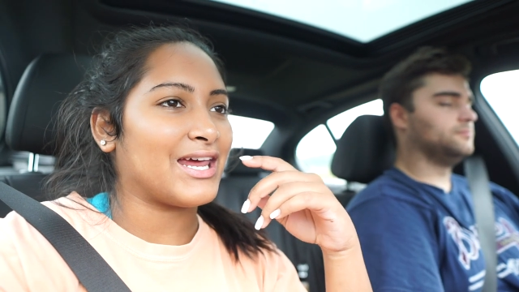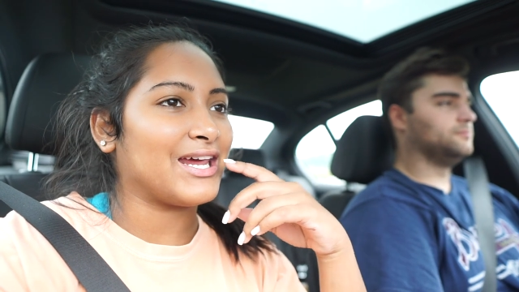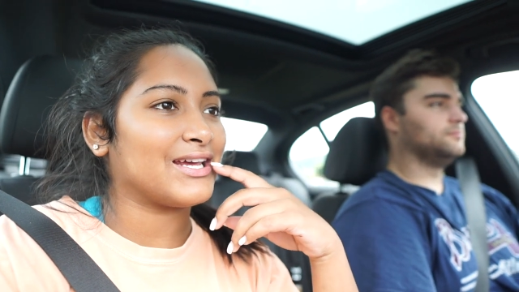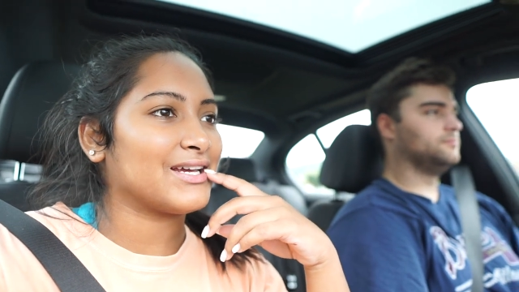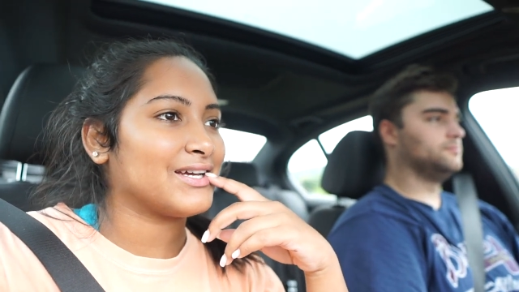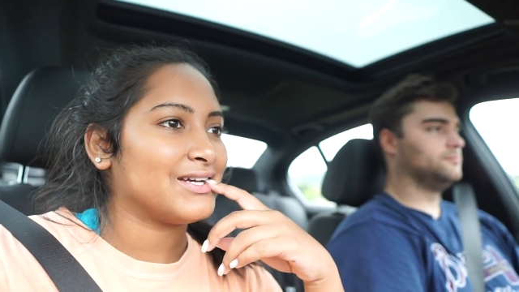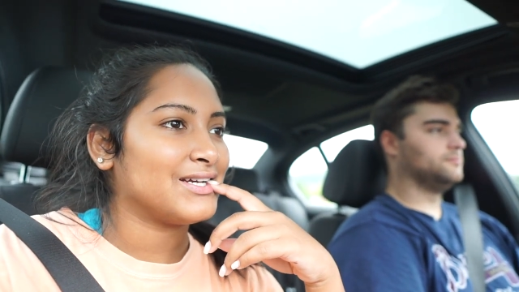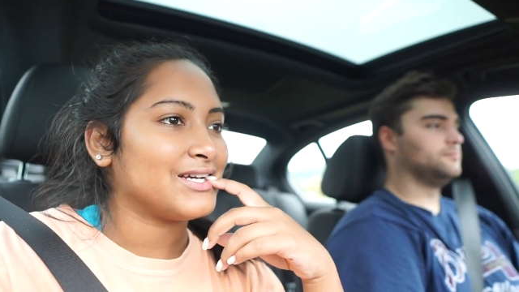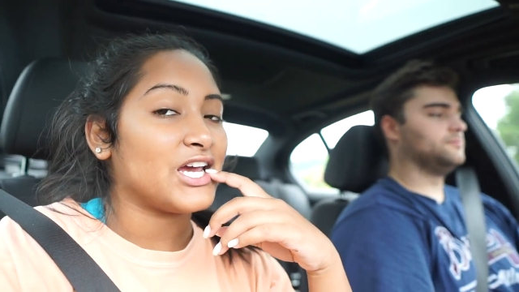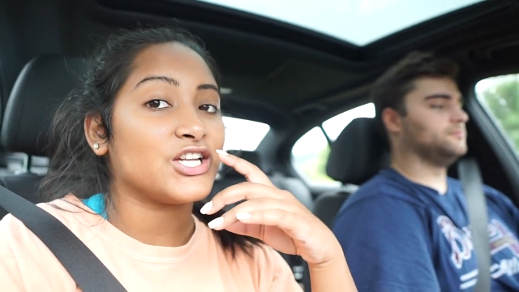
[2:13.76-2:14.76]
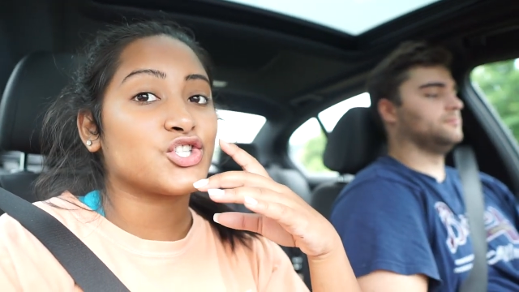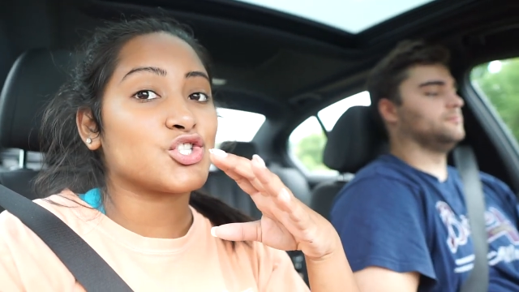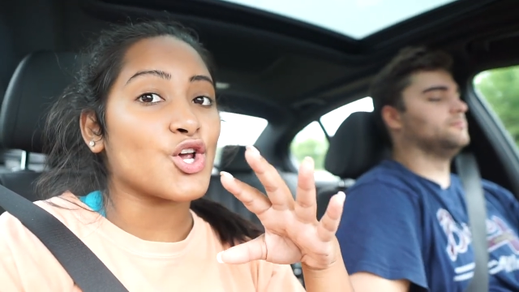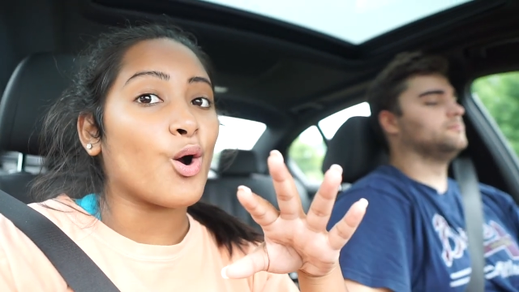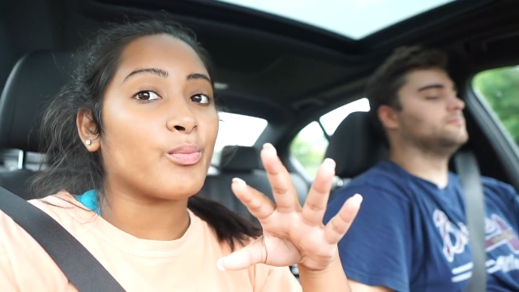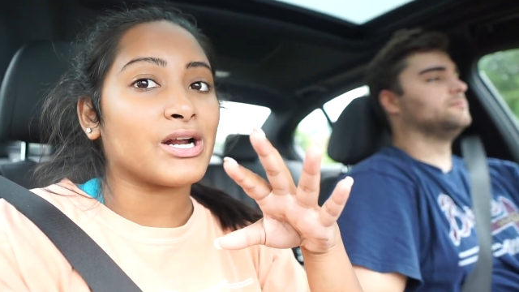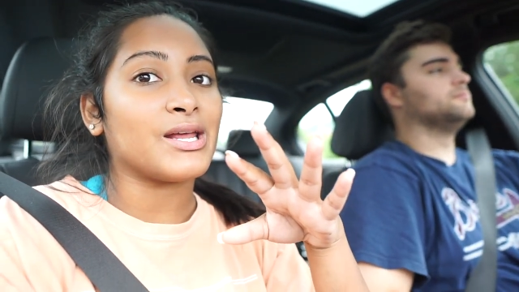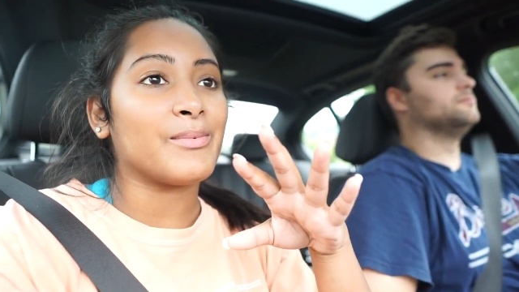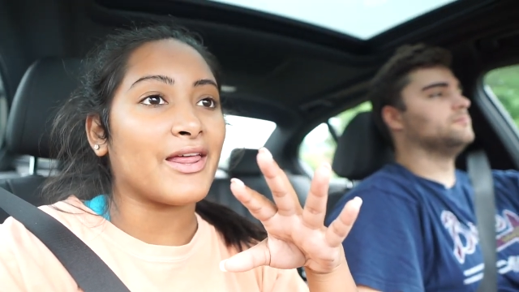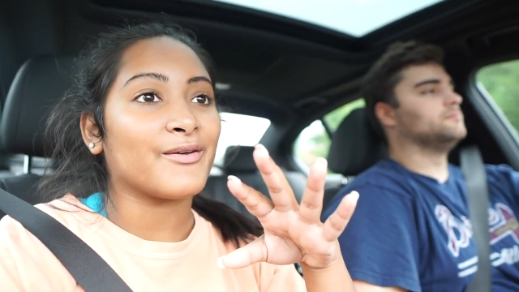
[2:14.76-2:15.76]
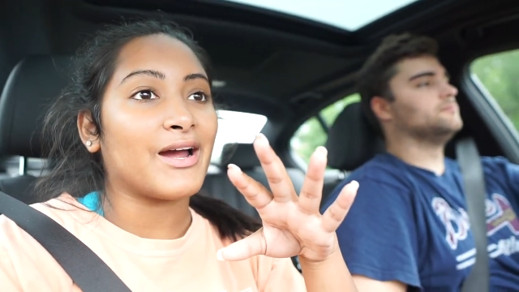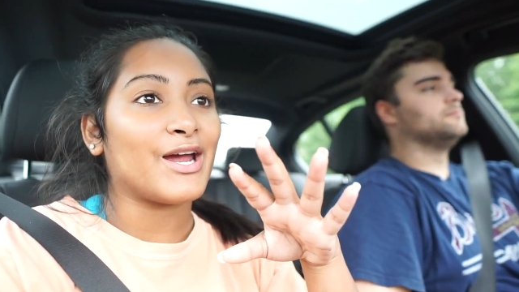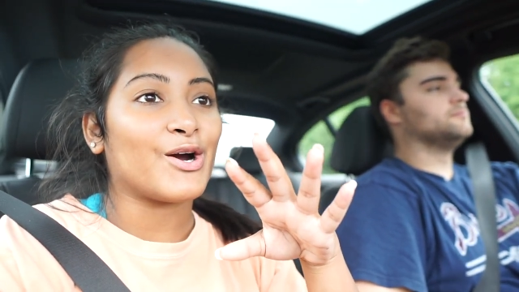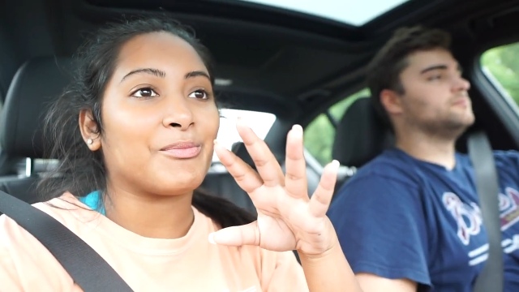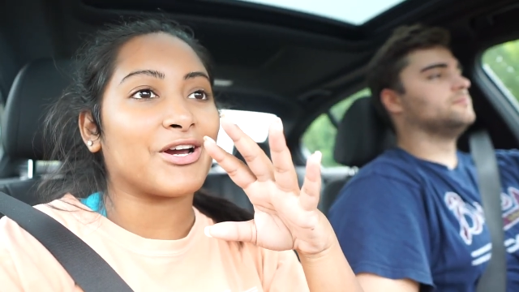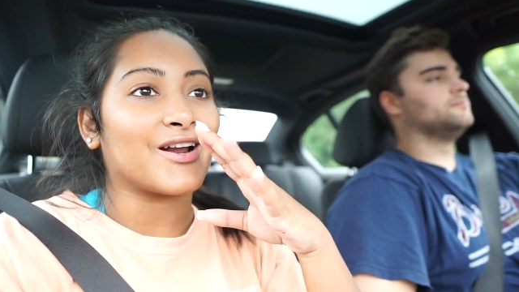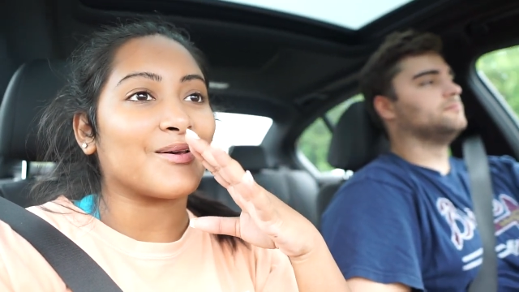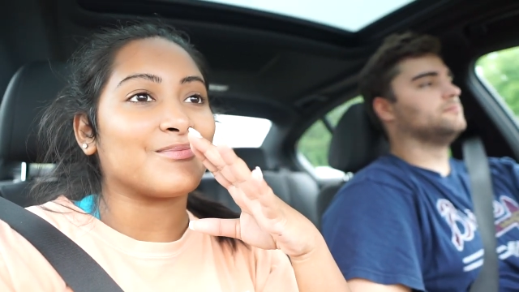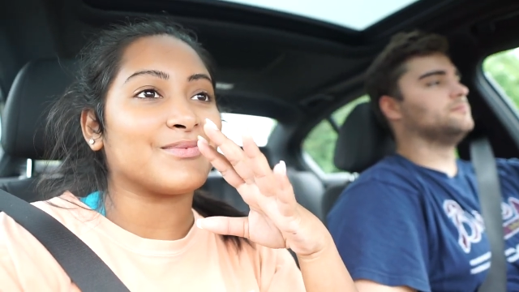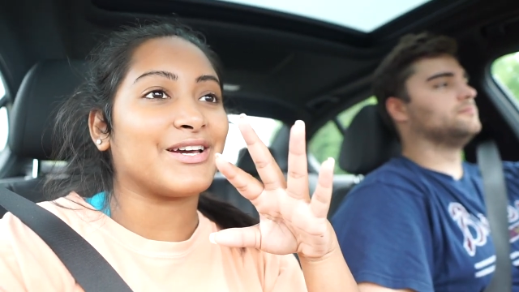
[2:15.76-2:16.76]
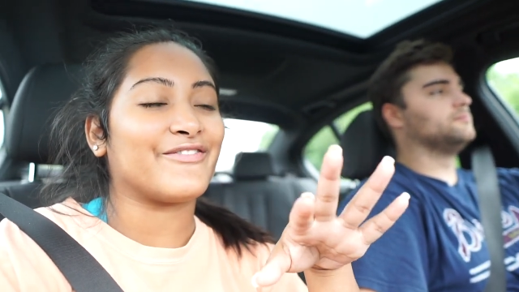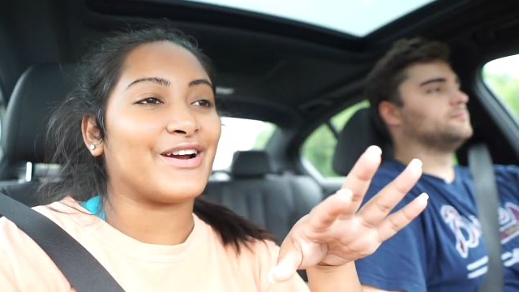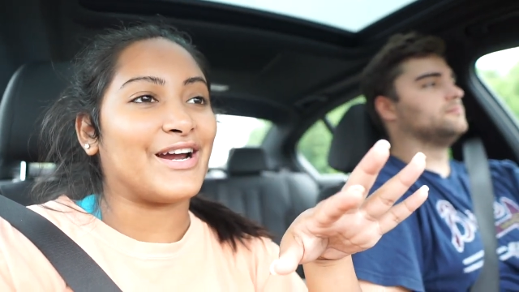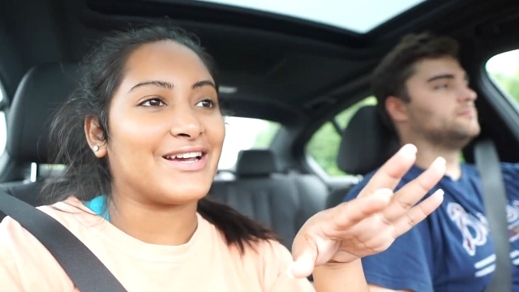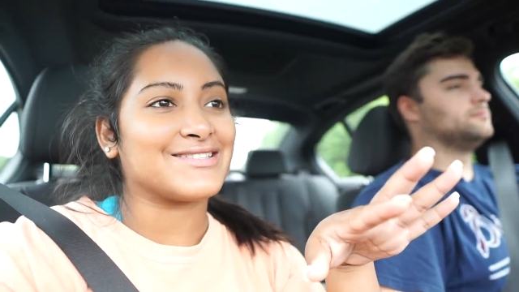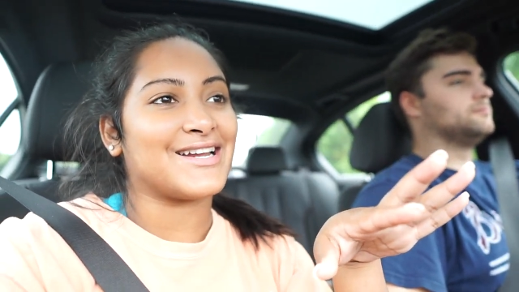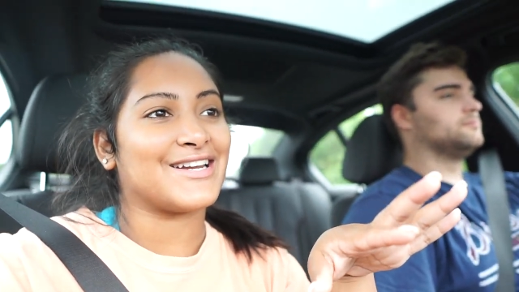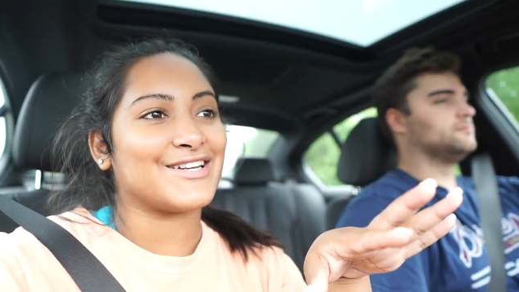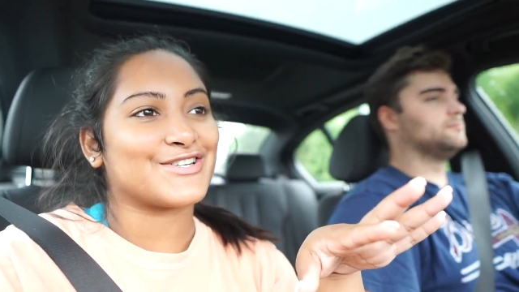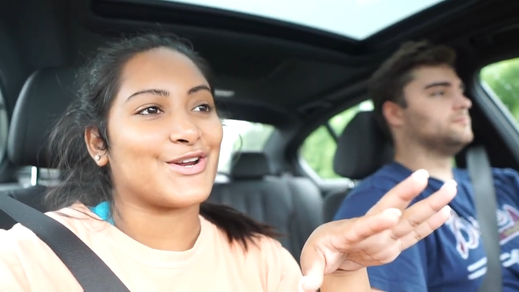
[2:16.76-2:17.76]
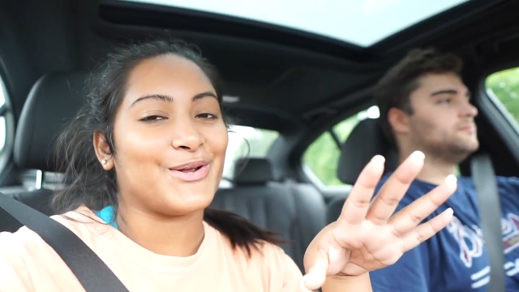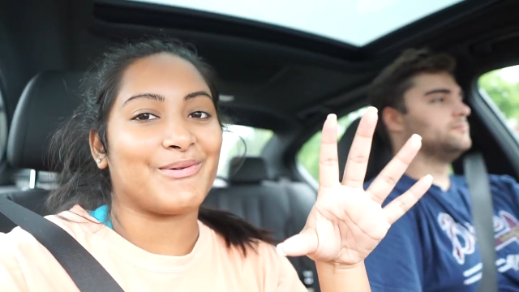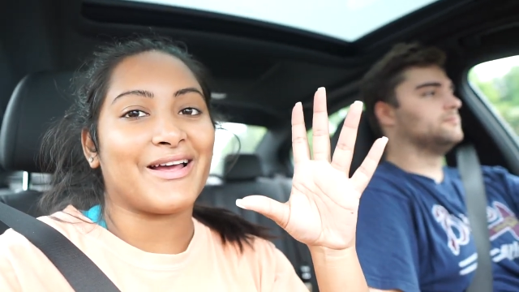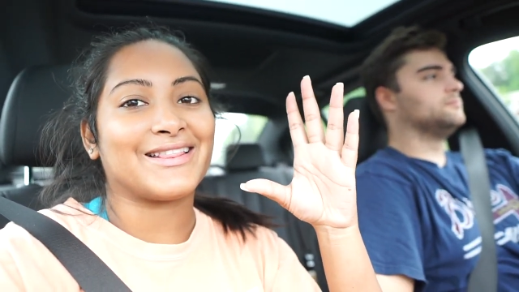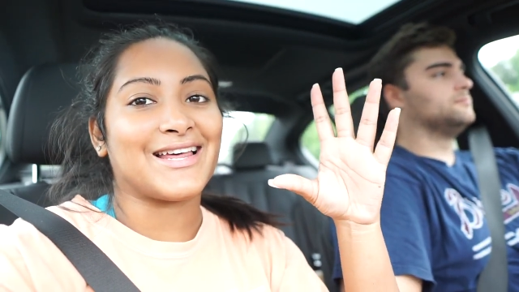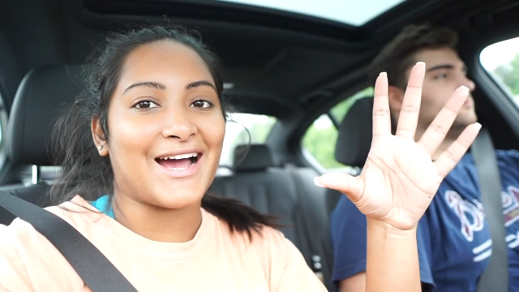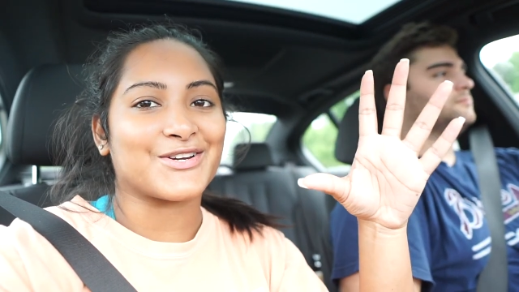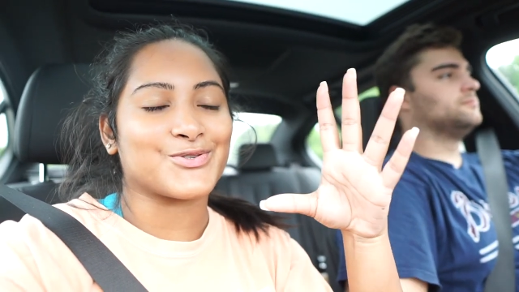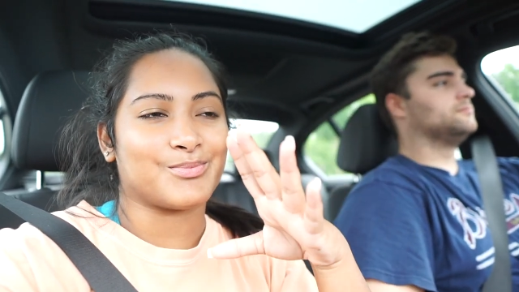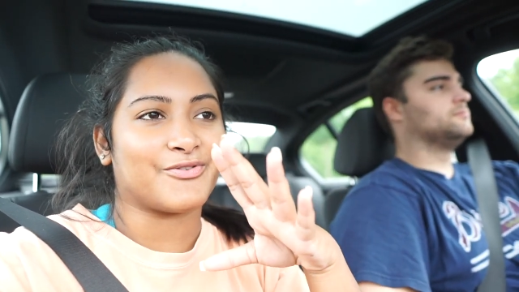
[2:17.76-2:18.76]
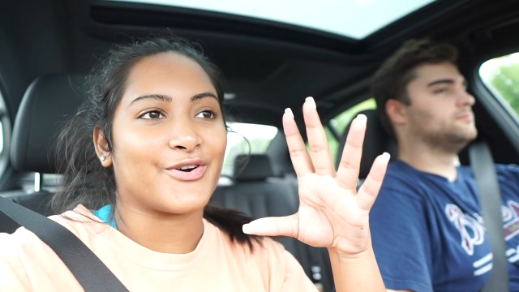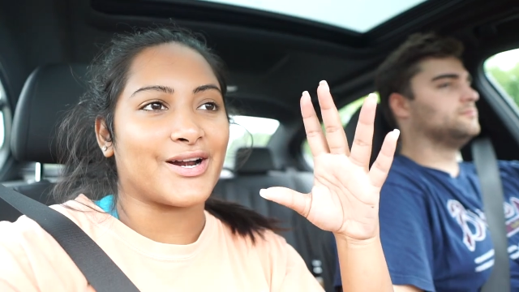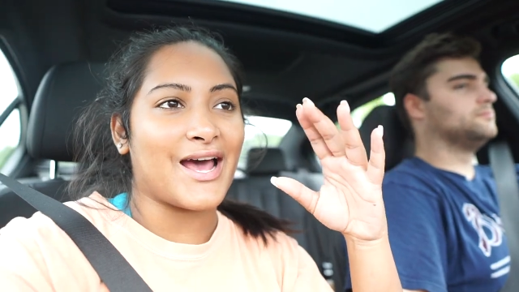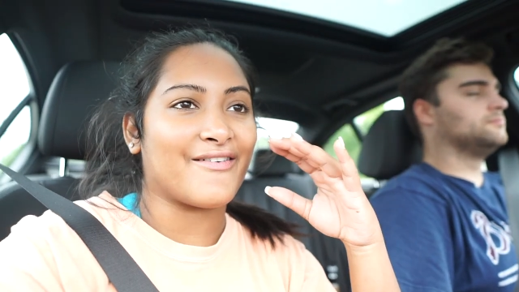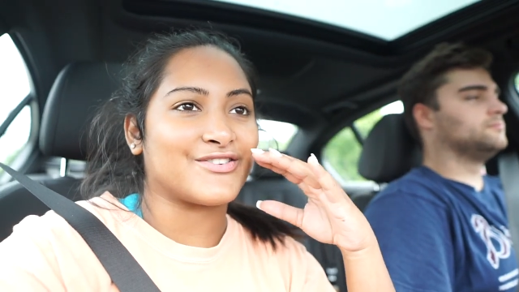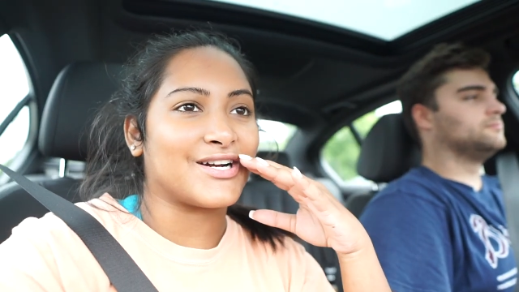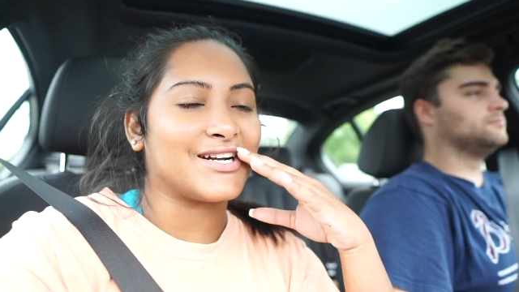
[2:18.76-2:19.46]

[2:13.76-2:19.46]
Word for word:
Speaker 1: thing. It's so pretty, by the way. Oh my god, I'm like very excited to show you like the actual before and after.